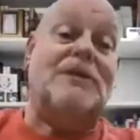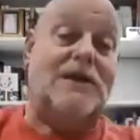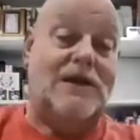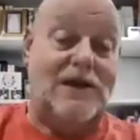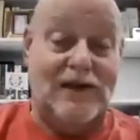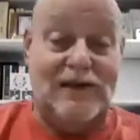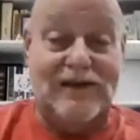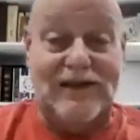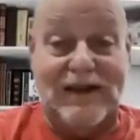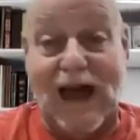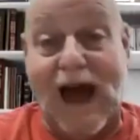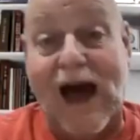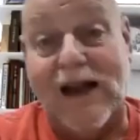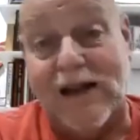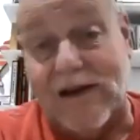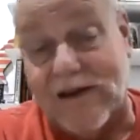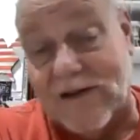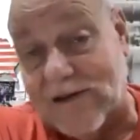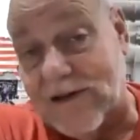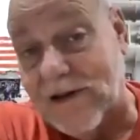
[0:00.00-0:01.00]
Because
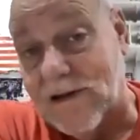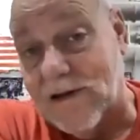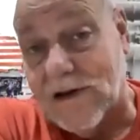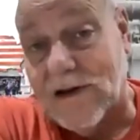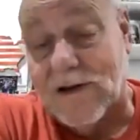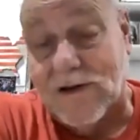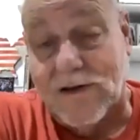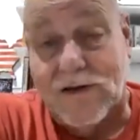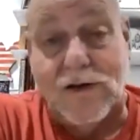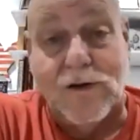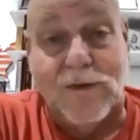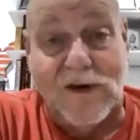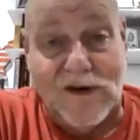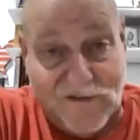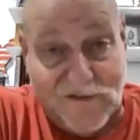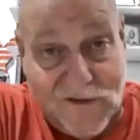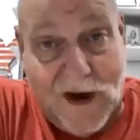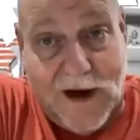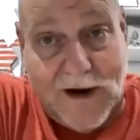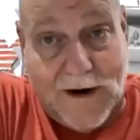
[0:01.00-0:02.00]
God is still a
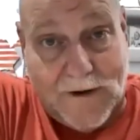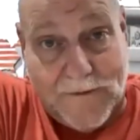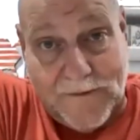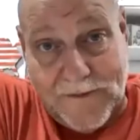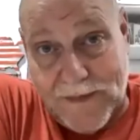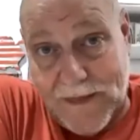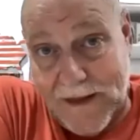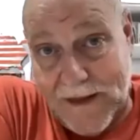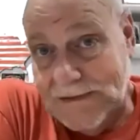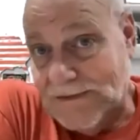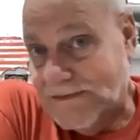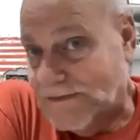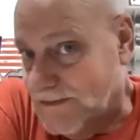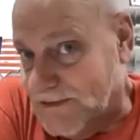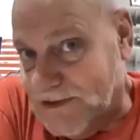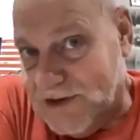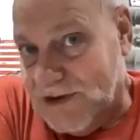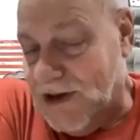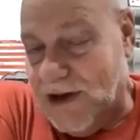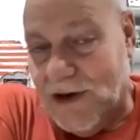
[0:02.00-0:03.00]
consuming fire.
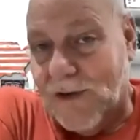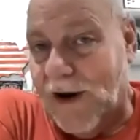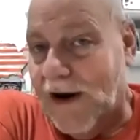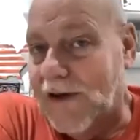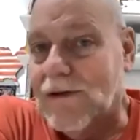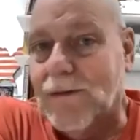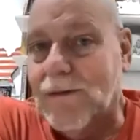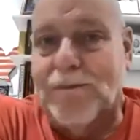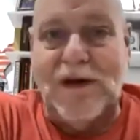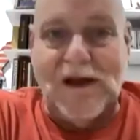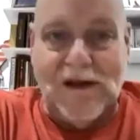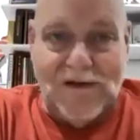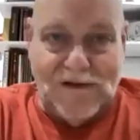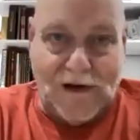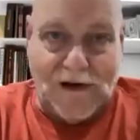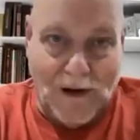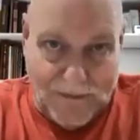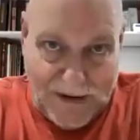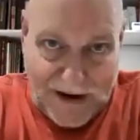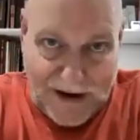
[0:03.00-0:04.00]
See, grace and
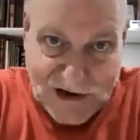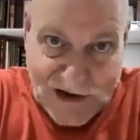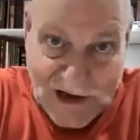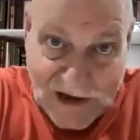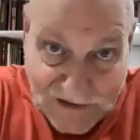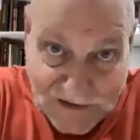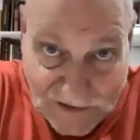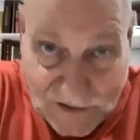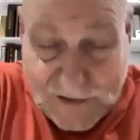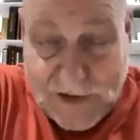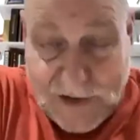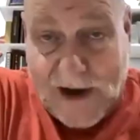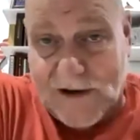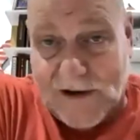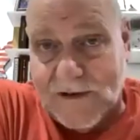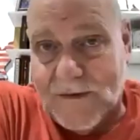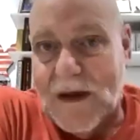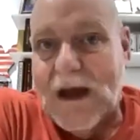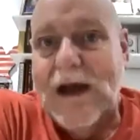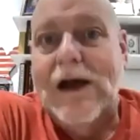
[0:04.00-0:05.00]
peace come by Jesus
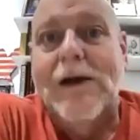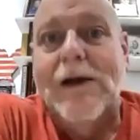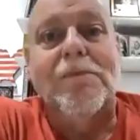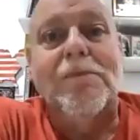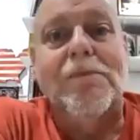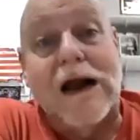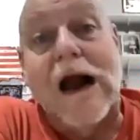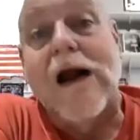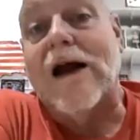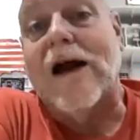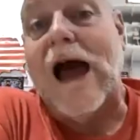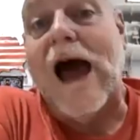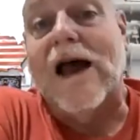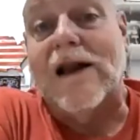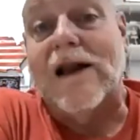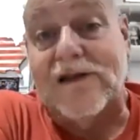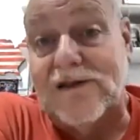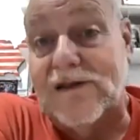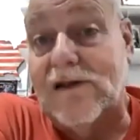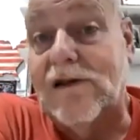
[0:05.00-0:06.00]
Christ, but our
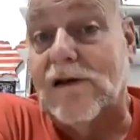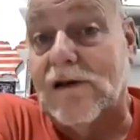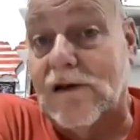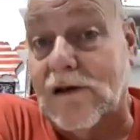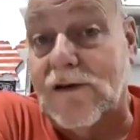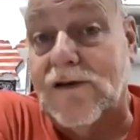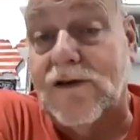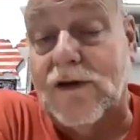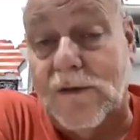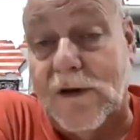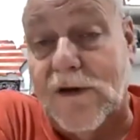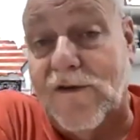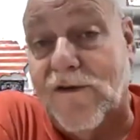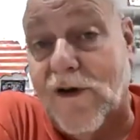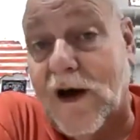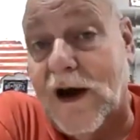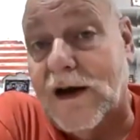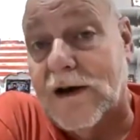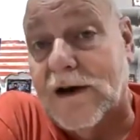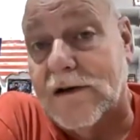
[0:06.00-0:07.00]
God is still a consuming
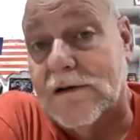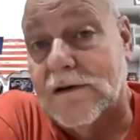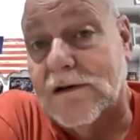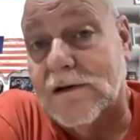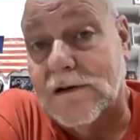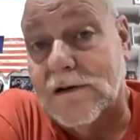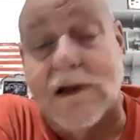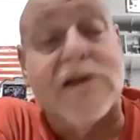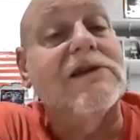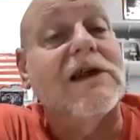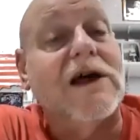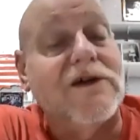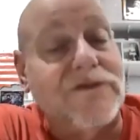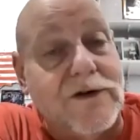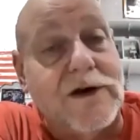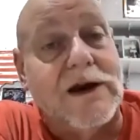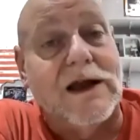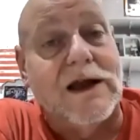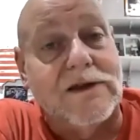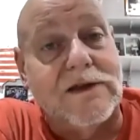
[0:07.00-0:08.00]
fire. Let's not
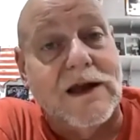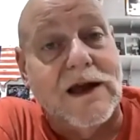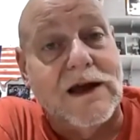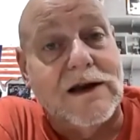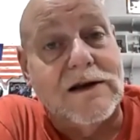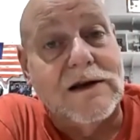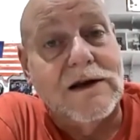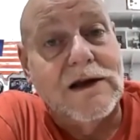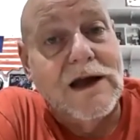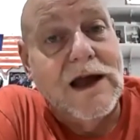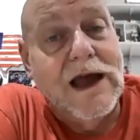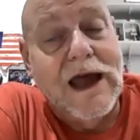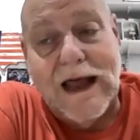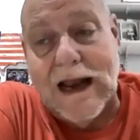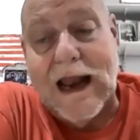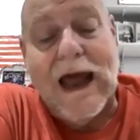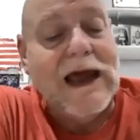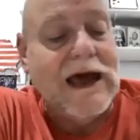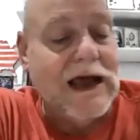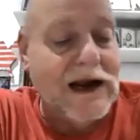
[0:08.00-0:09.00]
forget that.
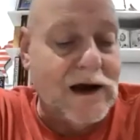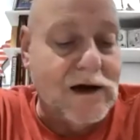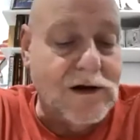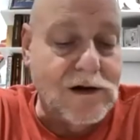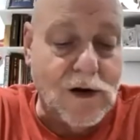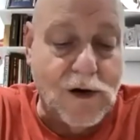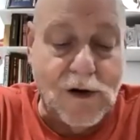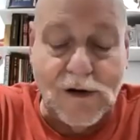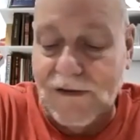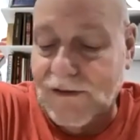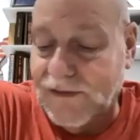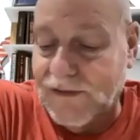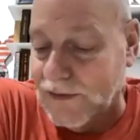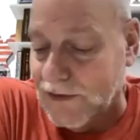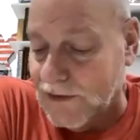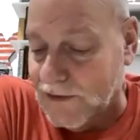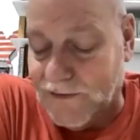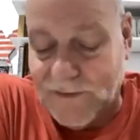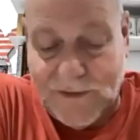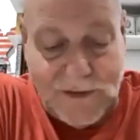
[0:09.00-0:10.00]
And I got to close
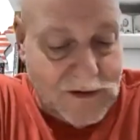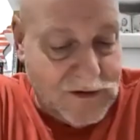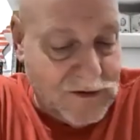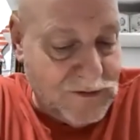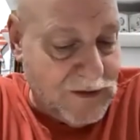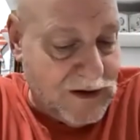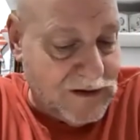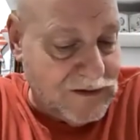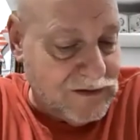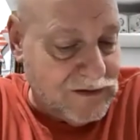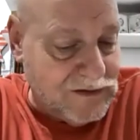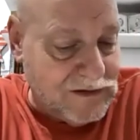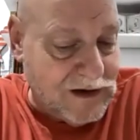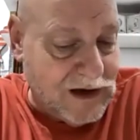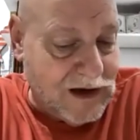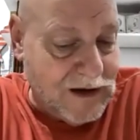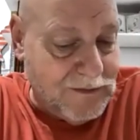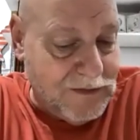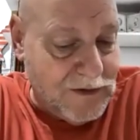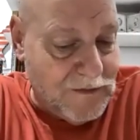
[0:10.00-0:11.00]
for this message
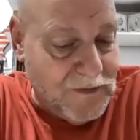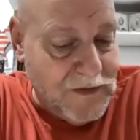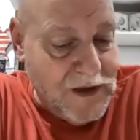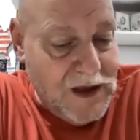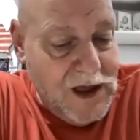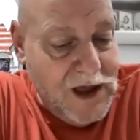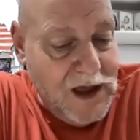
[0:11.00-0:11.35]
tonight, but